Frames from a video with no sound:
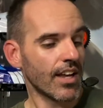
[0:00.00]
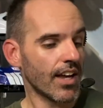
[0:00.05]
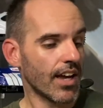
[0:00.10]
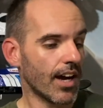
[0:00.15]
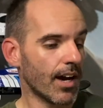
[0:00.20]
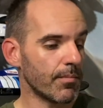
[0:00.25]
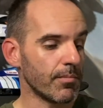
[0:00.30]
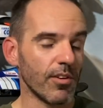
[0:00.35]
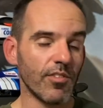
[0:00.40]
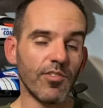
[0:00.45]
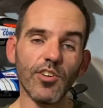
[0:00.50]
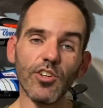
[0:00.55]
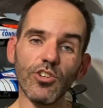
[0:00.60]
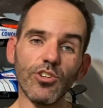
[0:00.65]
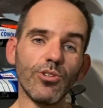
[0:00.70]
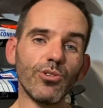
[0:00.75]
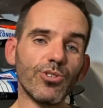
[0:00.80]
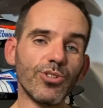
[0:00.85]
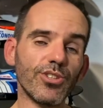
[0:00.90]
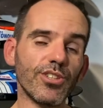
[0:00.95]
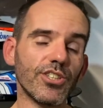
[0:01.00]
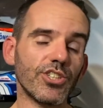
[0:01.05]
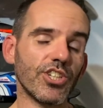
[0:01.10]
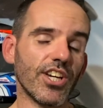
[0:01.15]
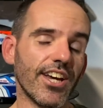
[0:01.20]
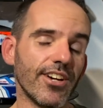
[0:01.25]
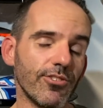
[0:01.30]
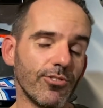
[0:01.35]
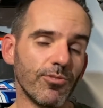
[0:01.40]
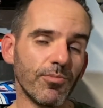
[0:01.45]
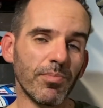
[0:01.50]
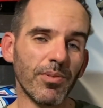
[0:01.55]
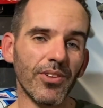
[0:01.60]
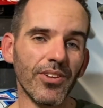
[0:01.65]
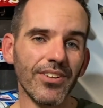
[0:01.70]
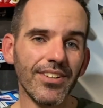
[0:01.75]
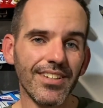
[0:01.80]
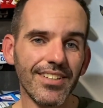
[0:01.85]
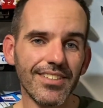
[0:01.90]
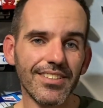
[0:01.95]
If you're new to the channel,
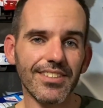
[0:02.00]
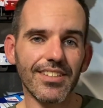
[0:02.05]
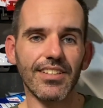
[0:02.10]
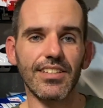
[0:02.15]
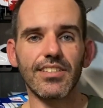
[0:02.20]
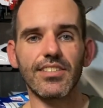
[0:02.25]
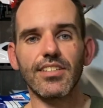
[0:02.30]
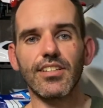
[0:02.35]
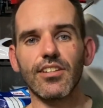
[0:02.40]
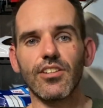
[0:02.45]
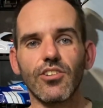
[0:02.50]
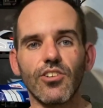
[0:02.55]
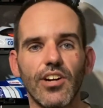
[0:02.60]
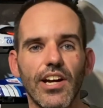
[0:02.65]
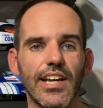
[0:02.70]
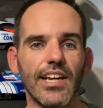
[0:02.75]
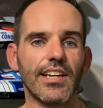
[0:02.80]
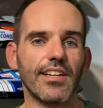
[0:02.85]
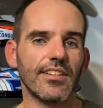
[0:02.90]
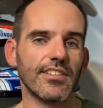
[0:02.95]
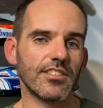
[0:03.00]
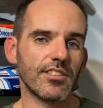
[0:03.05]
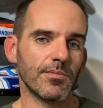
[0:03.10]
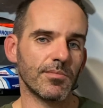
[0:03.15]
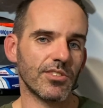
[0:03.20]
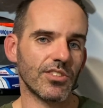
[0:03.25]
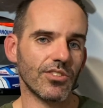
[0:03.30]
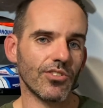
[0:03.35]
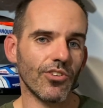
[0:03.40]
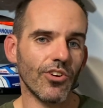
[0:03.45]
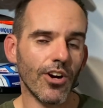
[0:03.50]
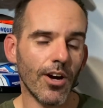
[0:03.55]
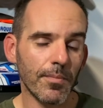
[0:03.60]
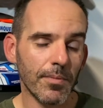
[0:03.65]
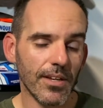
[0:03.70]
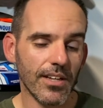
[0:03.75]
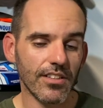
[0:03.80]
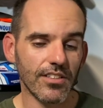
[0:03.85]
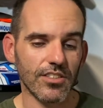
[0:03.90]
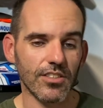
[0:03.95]
please consider liking and
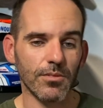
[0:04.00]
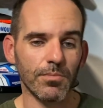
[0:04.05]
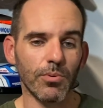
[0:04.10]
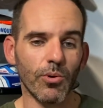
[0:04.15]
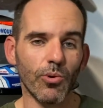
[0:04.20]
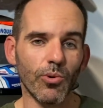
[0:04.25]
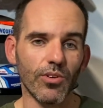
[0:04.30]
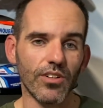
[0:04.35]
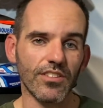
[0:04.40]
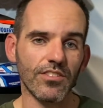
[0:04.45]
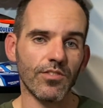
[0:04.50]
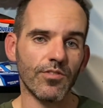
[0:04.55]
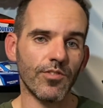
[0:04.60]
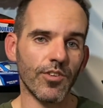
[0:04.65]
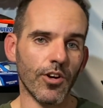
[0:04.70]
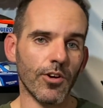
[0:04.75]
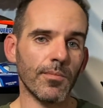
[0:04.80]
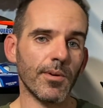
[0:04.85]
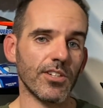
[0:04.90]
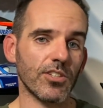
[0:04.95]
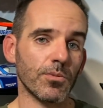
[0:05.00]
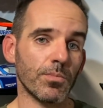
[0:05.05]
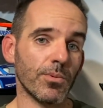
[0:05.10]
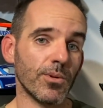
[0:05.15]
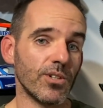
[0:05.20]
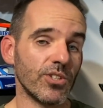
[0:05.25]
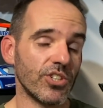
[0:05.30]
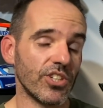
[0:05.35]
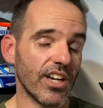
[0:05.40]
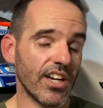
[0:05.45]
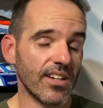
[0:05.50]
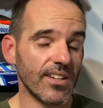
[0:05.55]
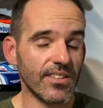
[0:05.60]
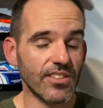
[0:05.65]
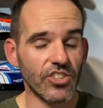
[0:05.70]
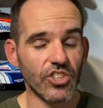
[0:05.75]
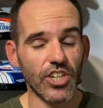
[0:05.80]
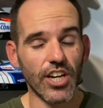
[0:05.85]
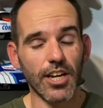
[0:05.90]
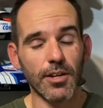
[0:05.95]
subscribing. The support is very much appreciated.
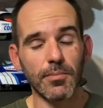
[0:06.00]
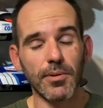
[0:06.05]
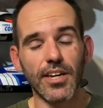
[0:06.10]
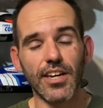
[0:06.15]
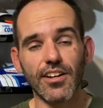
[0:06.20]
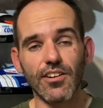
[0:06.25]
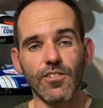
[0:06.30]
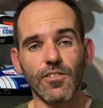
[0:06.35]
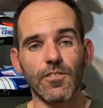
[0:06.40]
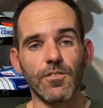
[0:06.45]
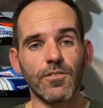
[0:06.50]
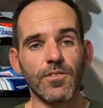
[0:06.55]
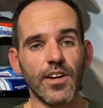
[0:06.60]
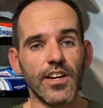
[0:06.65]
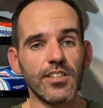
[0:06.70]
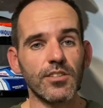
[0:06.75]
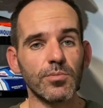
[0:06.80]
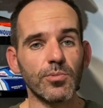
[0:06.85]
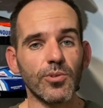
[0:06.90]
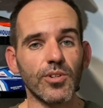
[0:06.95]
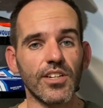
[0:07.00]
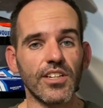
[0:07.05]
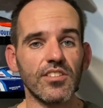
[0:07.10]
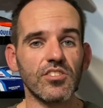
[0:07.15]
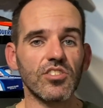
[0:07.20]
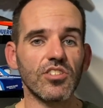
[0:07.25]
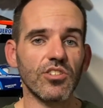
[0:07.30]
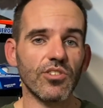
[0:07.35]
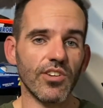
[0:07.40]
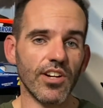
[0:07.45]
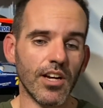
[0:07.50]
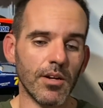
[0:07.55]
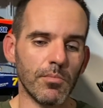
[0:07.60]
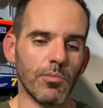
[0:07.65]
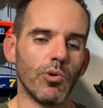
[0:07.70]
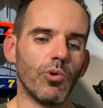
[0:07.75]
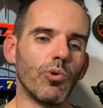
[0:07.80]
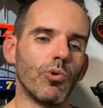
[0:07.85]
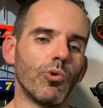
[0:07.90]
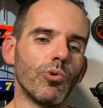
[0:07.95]
Check me out on Facebook and Instagram.
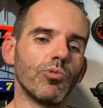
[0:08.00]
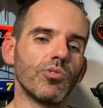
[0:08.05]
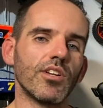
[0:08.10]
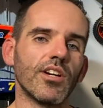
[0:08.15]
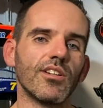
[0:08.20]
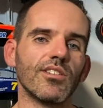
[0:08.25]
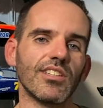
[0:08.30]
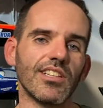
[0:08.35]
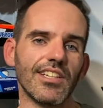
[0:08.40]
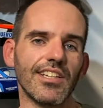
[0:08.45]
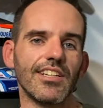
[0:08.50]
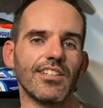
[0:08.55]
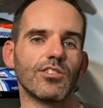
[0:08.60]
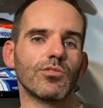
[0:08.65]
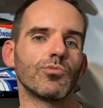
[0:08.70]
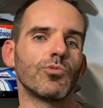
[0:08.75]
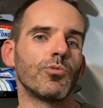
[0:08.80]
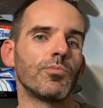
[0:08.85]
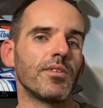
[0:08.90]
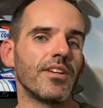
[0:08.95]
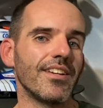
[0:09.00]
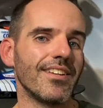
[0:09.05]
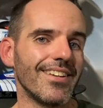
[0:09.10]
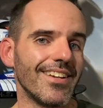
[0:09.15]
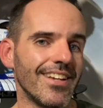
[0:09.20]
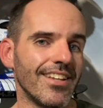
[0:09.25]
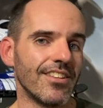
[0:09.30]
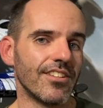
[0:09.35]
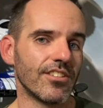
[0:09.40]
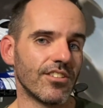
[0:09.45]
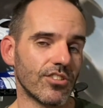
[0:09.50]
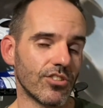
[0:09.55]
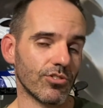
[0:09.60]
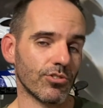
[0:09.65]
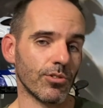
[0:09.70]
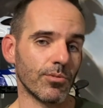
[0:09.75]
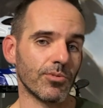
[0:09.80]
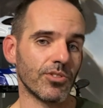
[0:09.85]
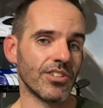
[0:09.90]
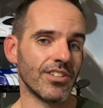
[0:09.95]
All those links will be in the
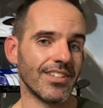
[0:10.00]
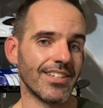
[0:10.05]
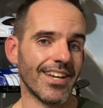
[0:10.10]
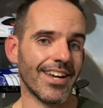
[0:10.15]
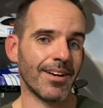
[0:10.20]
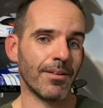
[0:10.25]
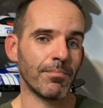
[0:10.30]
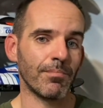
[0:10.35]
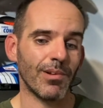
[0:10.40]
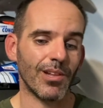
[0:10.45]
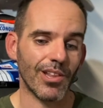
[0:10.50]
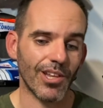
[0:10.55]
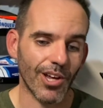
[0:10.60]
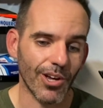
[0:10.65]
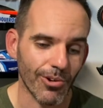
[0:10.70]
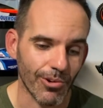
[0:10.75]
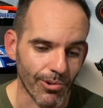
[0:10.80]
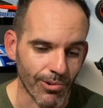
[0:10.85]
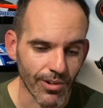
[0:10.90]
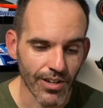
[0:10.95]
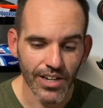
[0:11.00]
description down below.